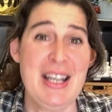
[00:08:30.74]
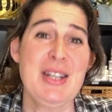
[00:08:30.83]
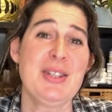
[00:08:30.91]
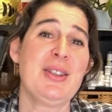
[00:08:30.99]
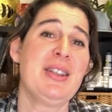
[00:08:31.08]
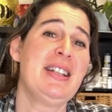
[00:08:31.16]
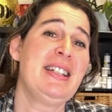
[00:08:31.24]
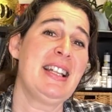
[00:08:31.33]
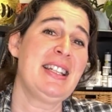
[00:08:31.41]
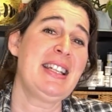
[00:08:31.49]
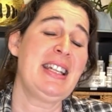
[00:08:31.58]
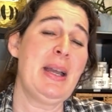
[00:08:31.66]
so that it
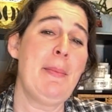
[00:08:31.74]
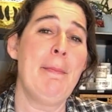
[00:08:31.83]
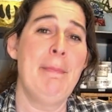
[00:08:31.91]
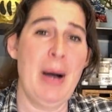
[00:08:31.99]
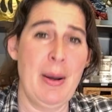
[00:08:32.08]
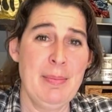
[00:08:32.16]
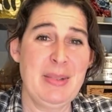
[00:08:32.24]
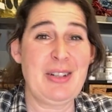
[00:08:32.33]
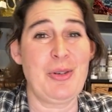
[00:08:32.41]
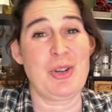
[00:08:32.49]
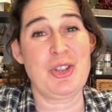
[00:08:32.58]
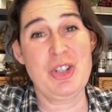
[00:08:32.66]
doesn't get bumped
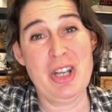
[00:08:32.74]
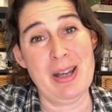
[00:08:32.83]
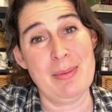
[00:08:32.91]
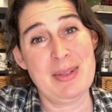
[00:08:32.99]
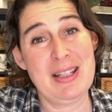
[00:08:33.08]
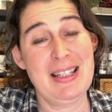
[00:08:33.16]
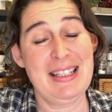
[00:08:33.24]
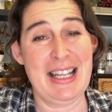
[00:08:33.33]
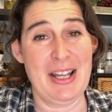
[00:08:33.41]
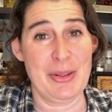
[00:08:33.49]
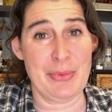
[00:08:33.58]
or chipped down the